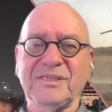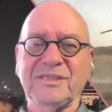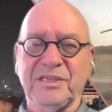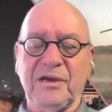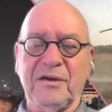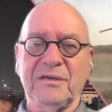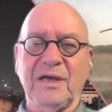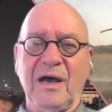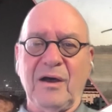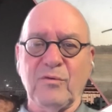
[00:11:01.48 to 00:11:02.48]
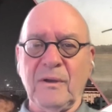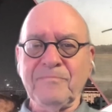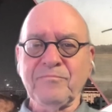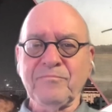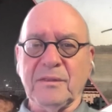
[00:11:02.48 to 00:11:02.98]
stare down
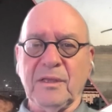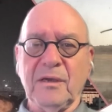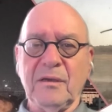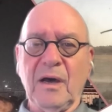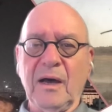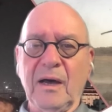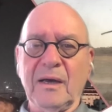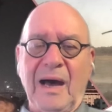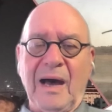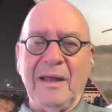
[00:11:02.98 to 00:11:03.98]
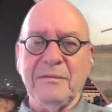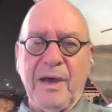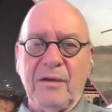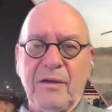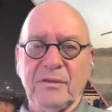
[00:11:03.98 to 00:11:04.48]
the gun
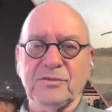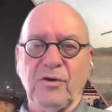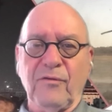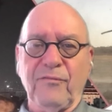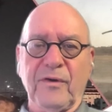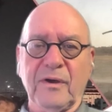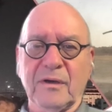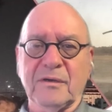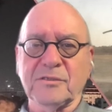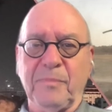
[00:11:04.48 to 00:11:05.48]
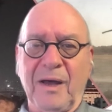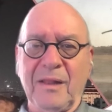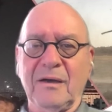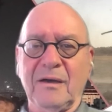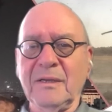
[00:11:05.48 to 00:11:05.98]
barrels of
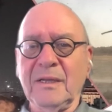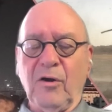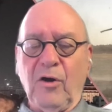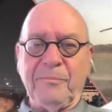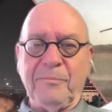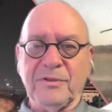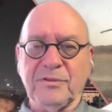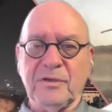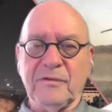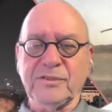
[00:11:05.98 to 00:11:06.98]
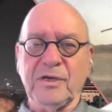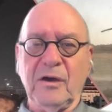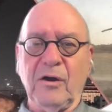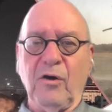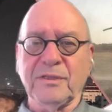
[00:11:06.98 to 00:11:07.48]
Hezbollah operatives
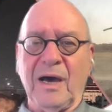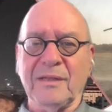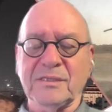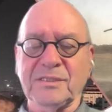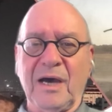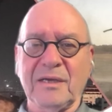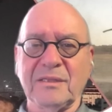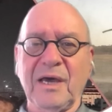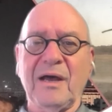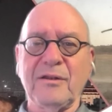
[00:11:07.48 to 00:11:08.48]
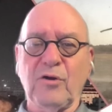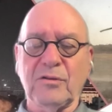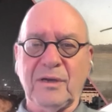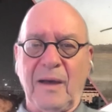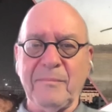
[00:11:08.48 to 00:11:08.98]
on the other side. They are
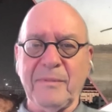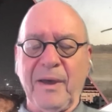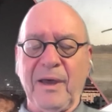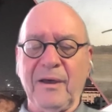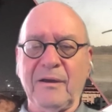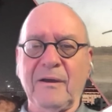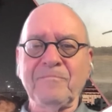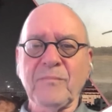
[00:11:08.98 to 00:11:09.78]
not coming back